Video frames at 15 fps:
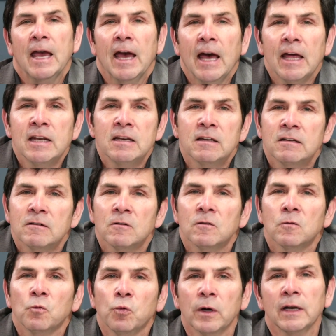And
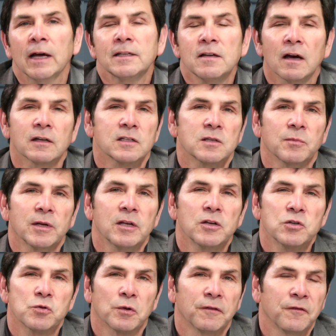when I talk to somebody
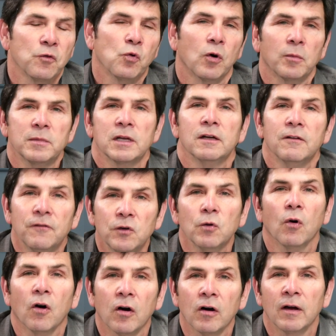who's Reformed, and if
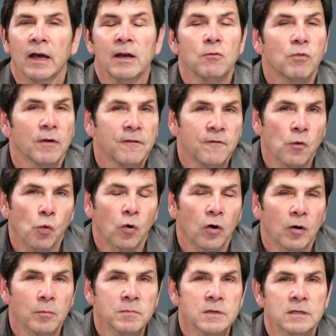you are a
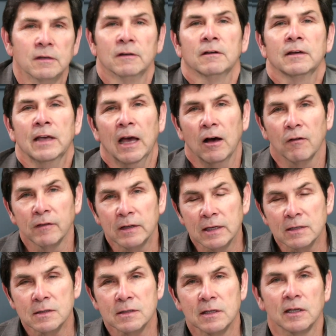Reformed,
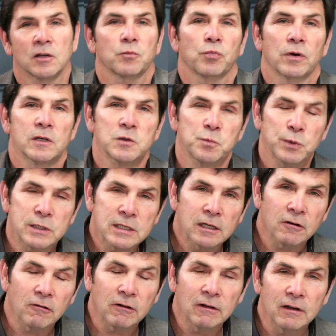Calvinistic,
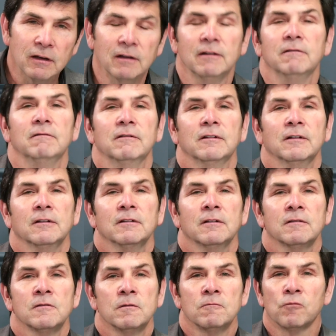Presbyterian,
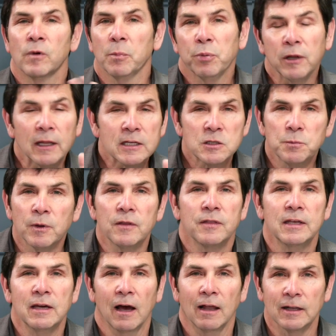replacement
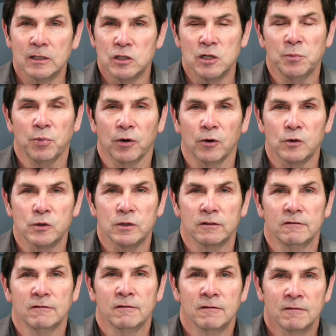theology
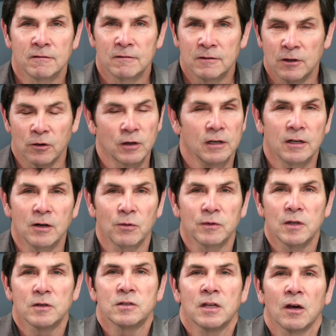person, you're going to know
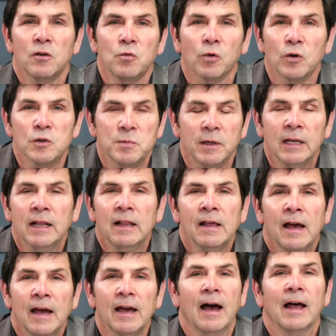what those code words mean.
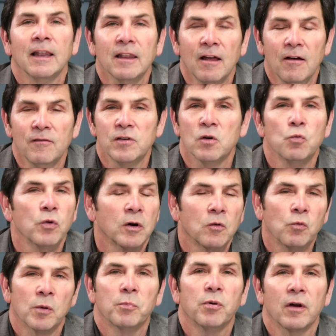Hey, I love you.
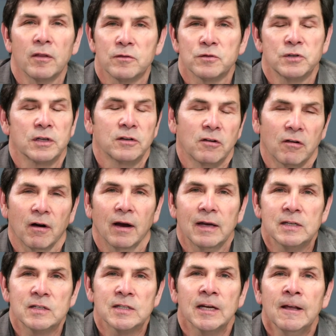We're brothers in
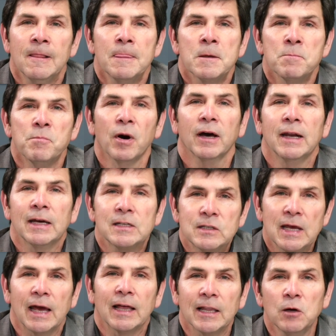Christ. But
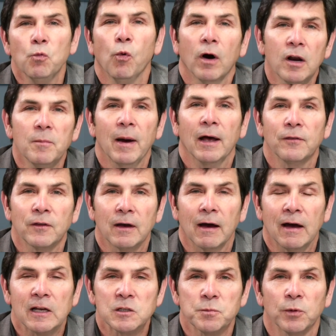exactly what about the
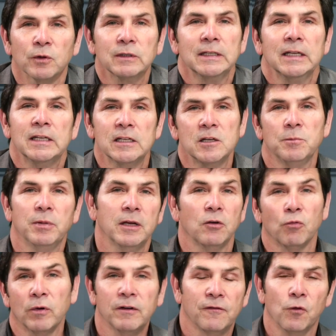gospel needed to be
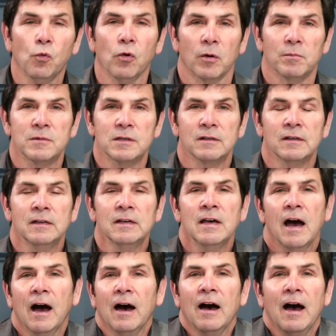reformed?
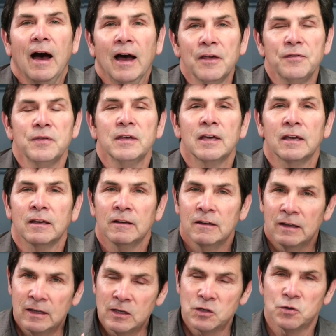I think
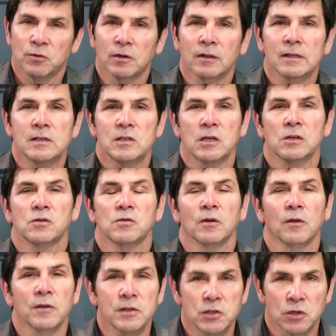Israel is
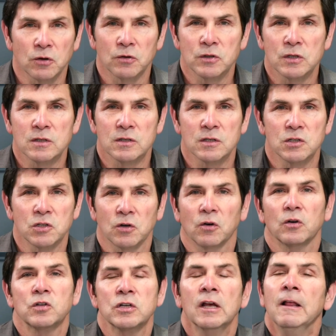Israel, the church is the
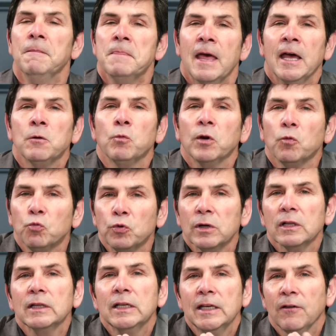church. And we
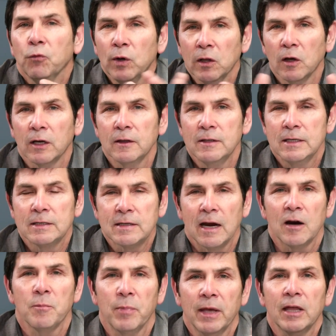really, if we look at the
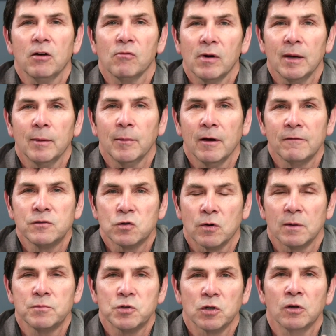entire panorama of
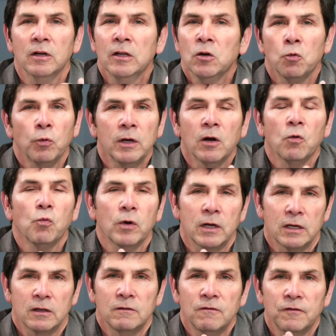Scripture, we don't want
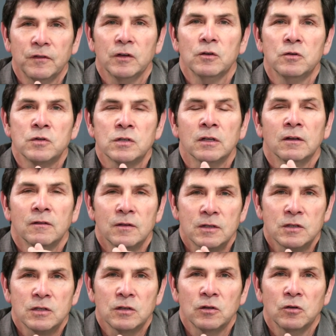to confuse the
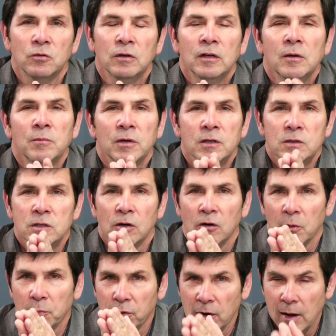two, because there
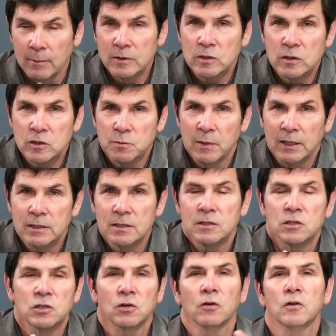are promises made to
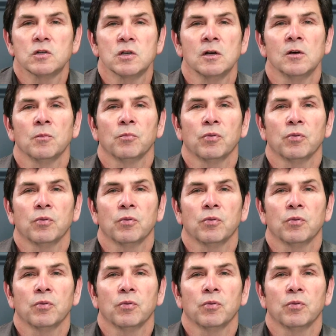the church,